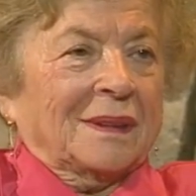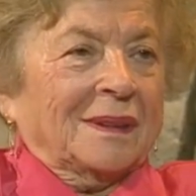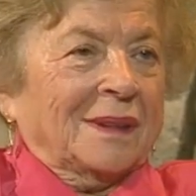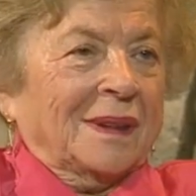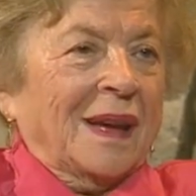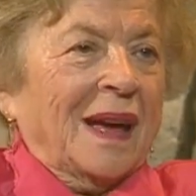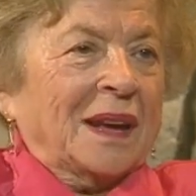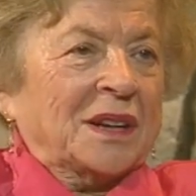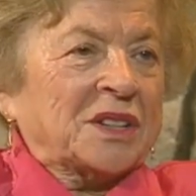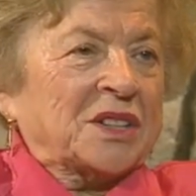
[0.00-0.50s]

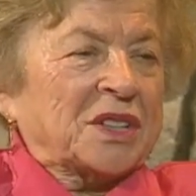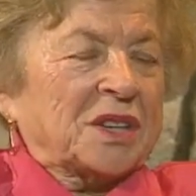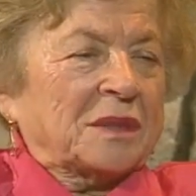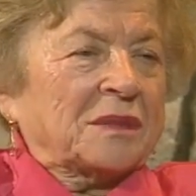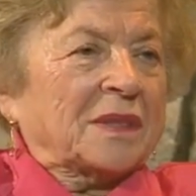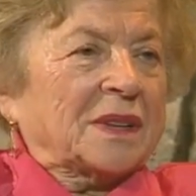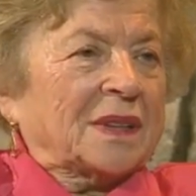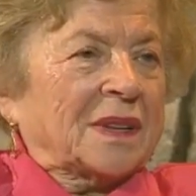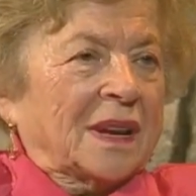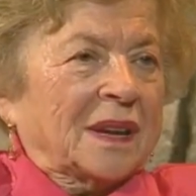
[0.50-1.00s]
hardship
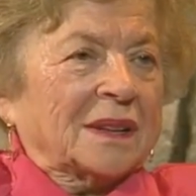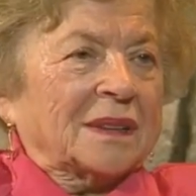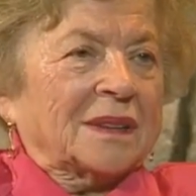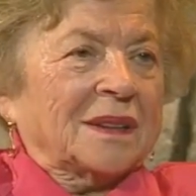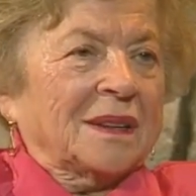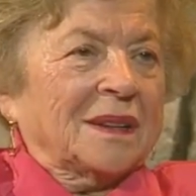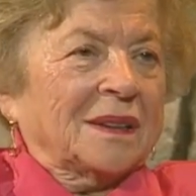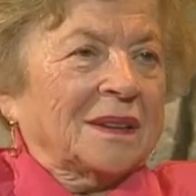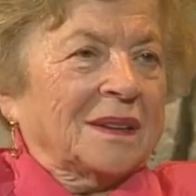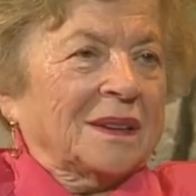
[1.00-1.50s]
with that,
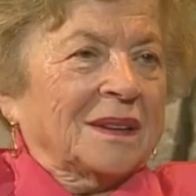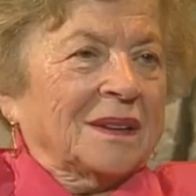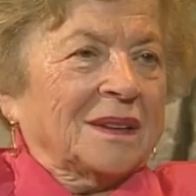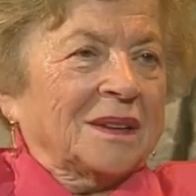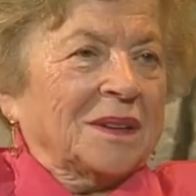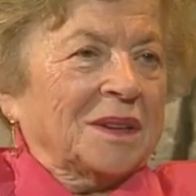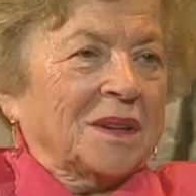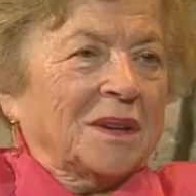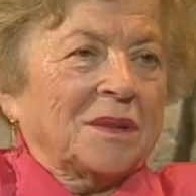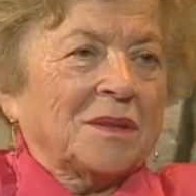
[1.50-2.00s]

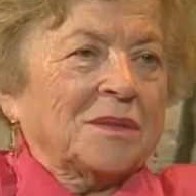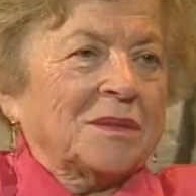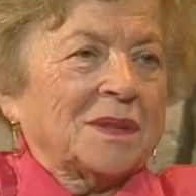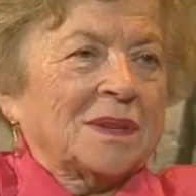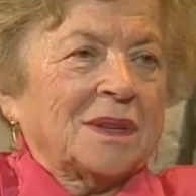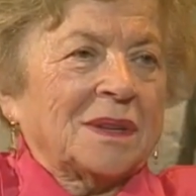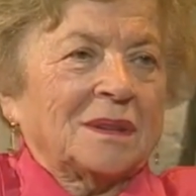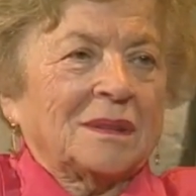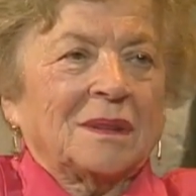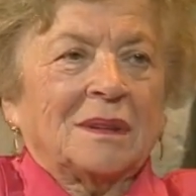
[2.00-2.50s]
you know,
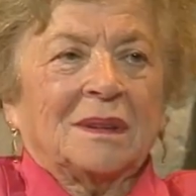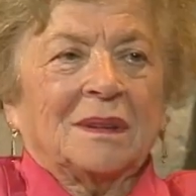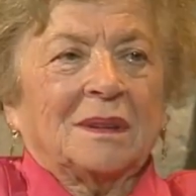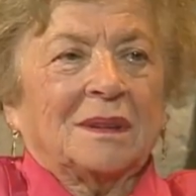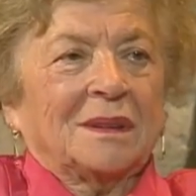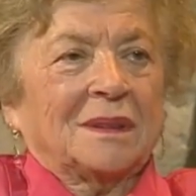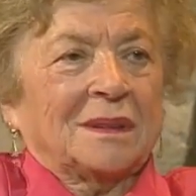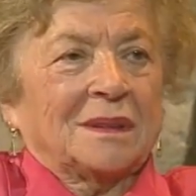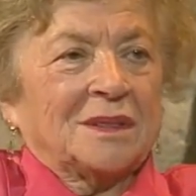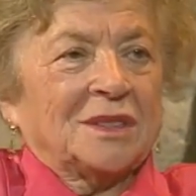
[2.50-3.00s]
with the
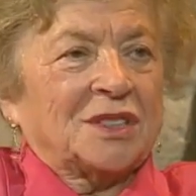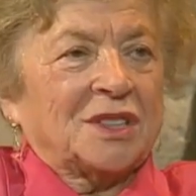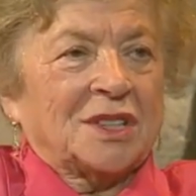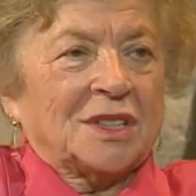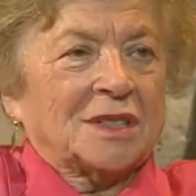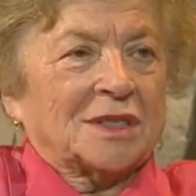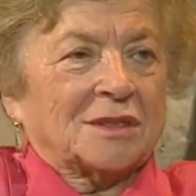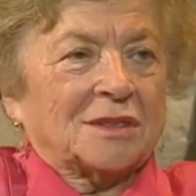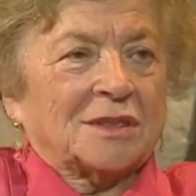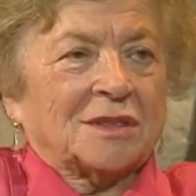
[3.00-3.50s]

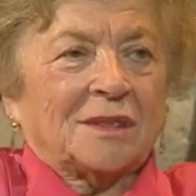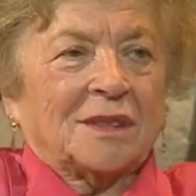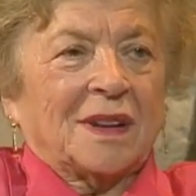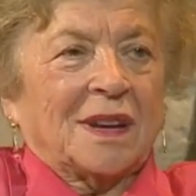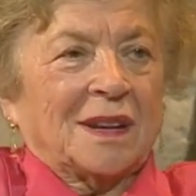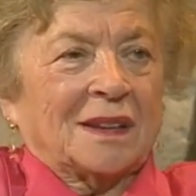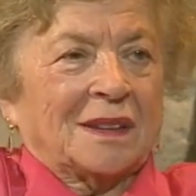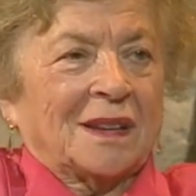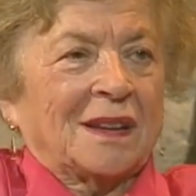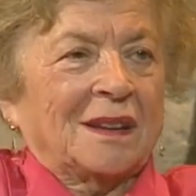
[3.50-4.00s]
Jesus. We
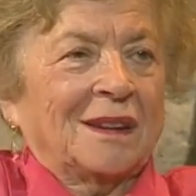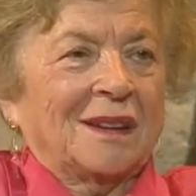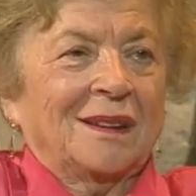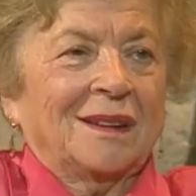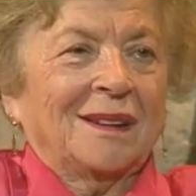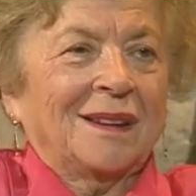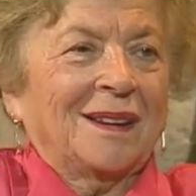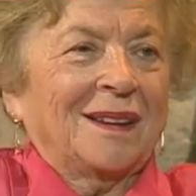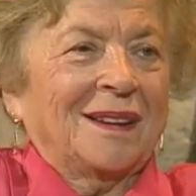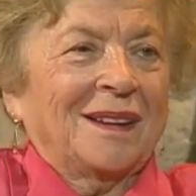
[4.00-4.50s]
had
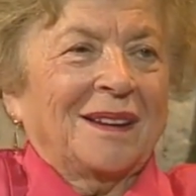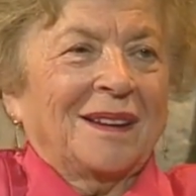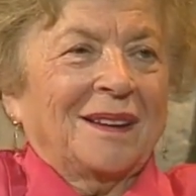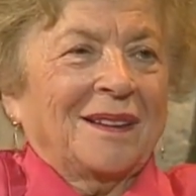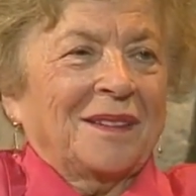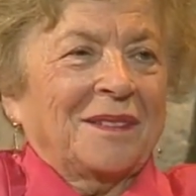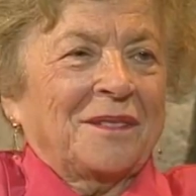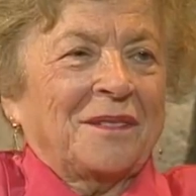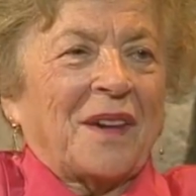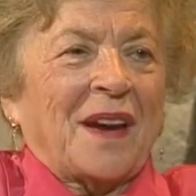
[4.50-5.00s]

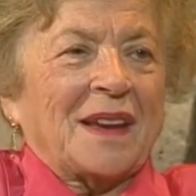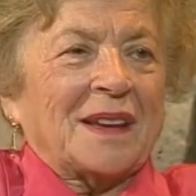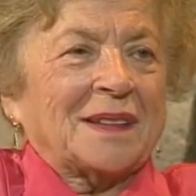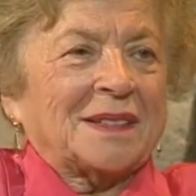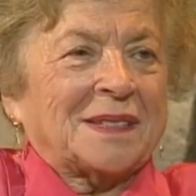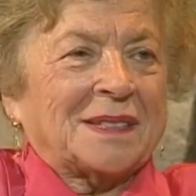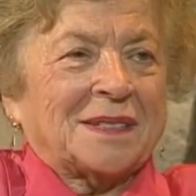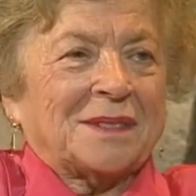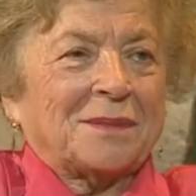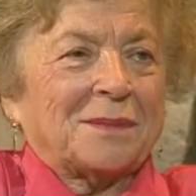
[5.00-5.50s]

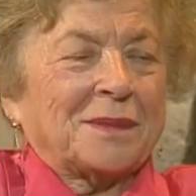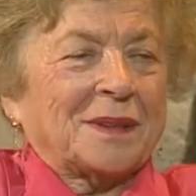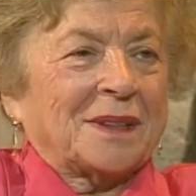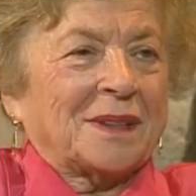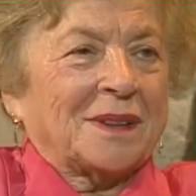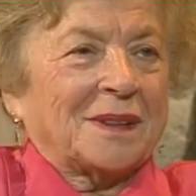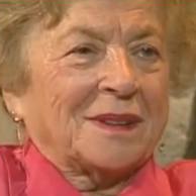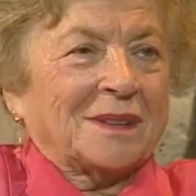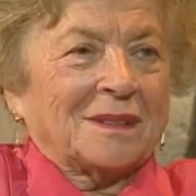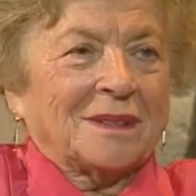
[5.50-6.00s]
fights with
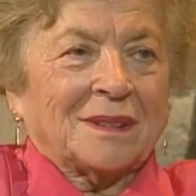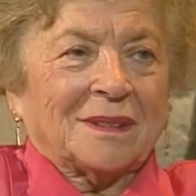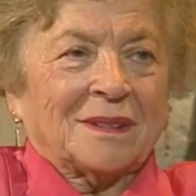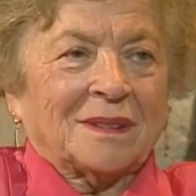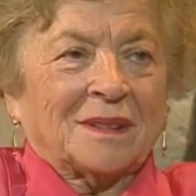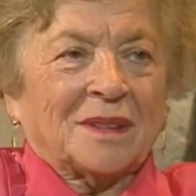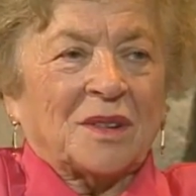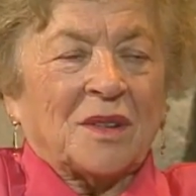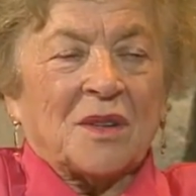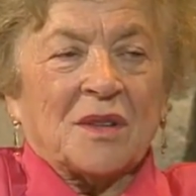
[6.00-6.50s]
the
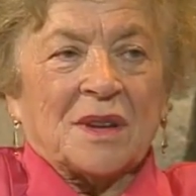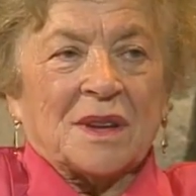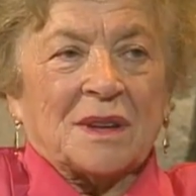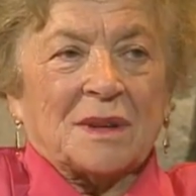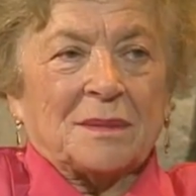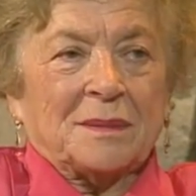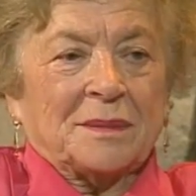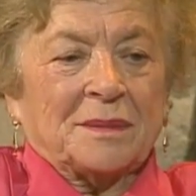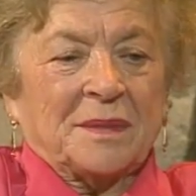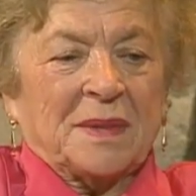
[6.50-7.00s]

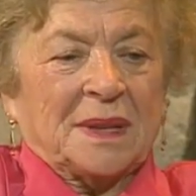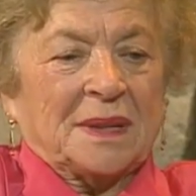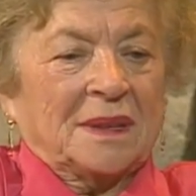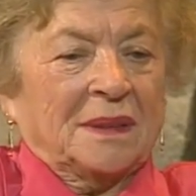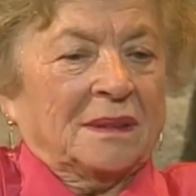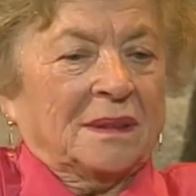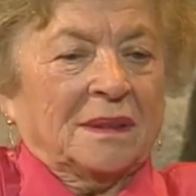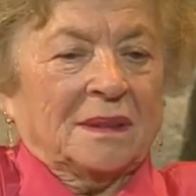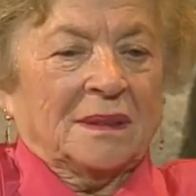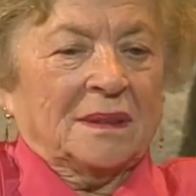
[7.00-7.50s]
Goyim, but
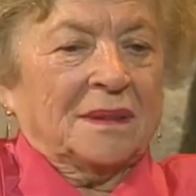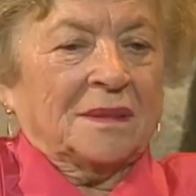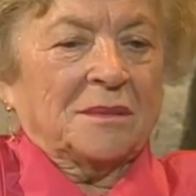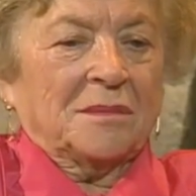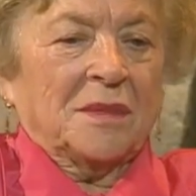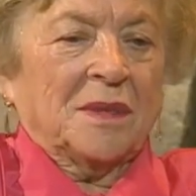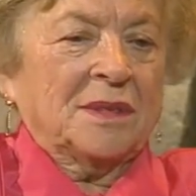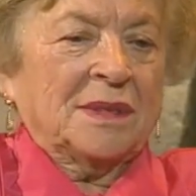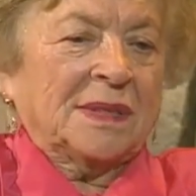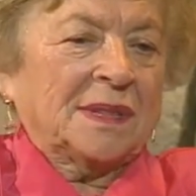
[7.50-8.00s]

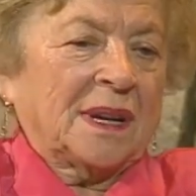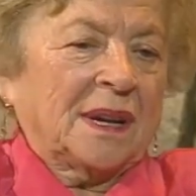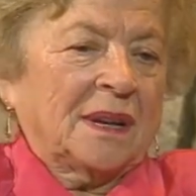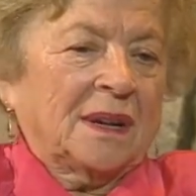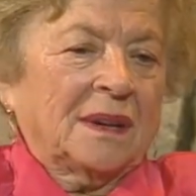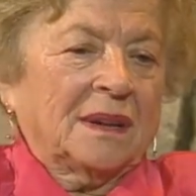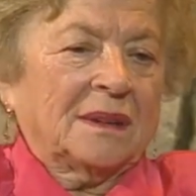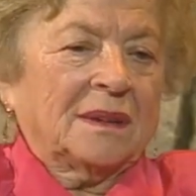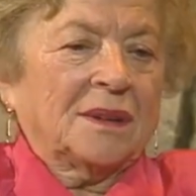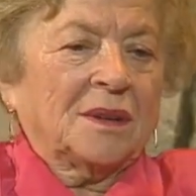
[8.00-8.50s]

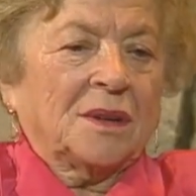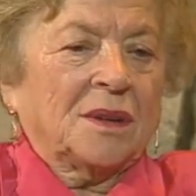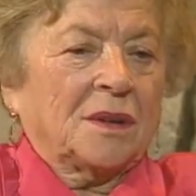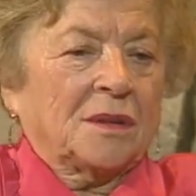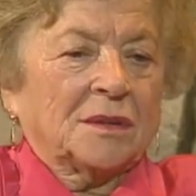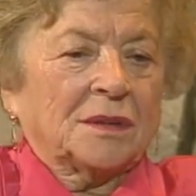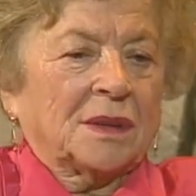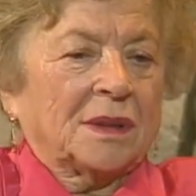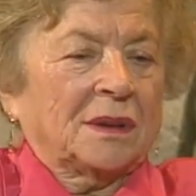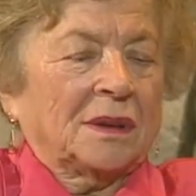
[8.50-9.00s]
mostly, you
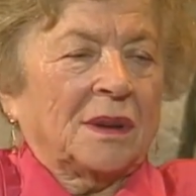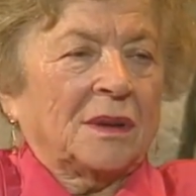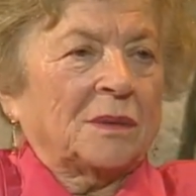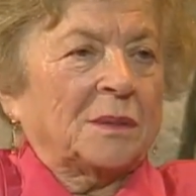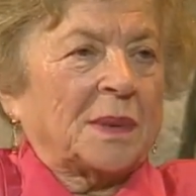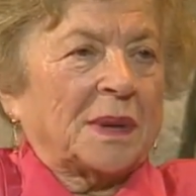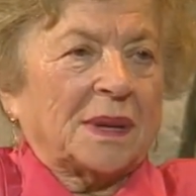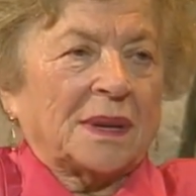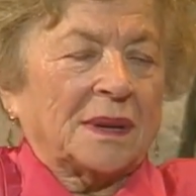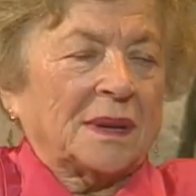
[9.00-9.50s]
know,
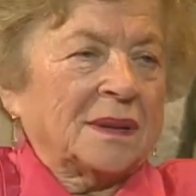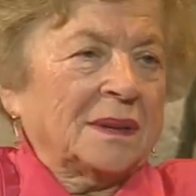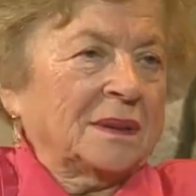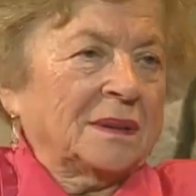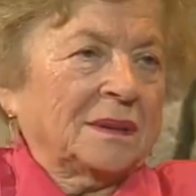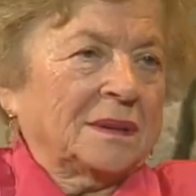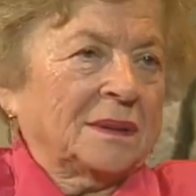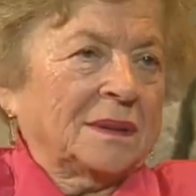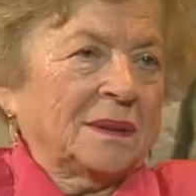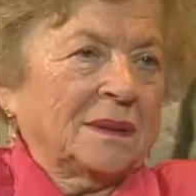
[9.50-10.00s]
nobody
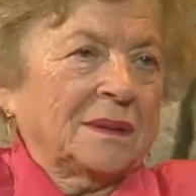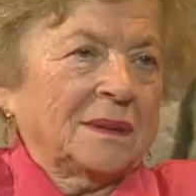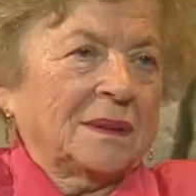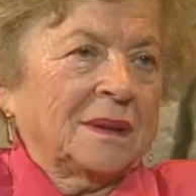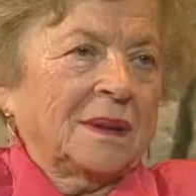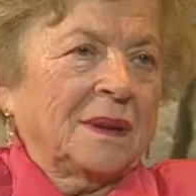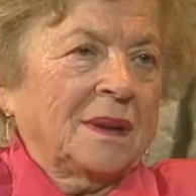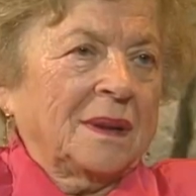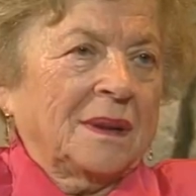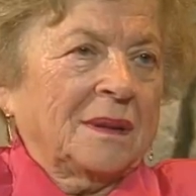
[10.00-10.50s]

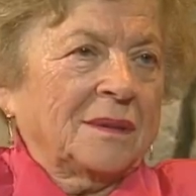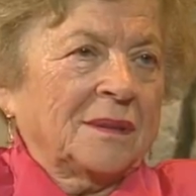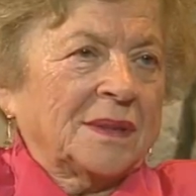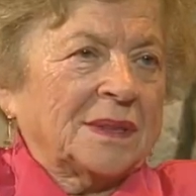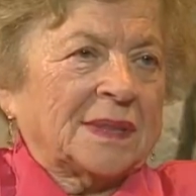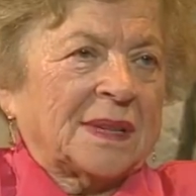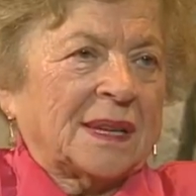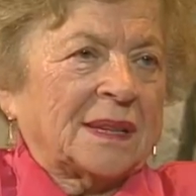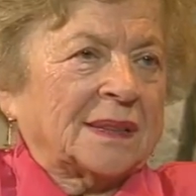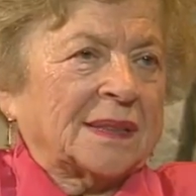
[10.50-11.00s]

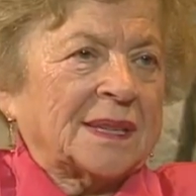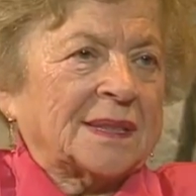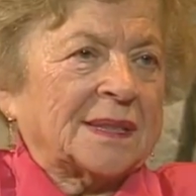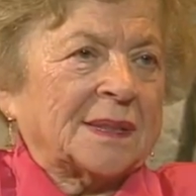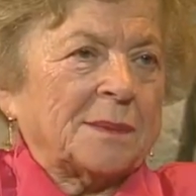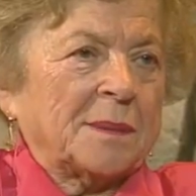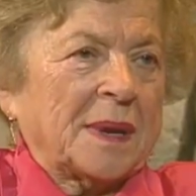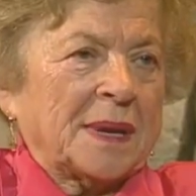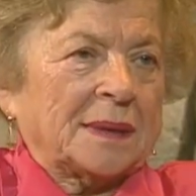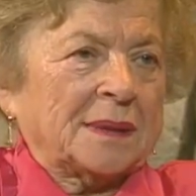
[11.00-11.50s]
was
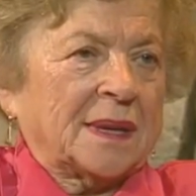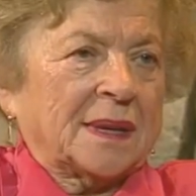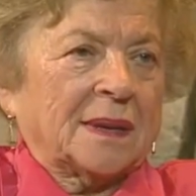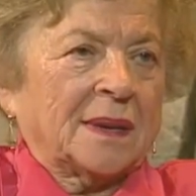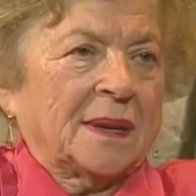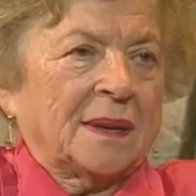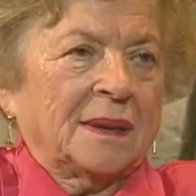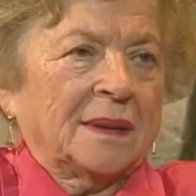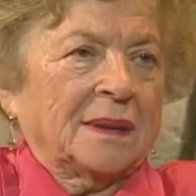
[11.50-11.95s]
anti-Semitic.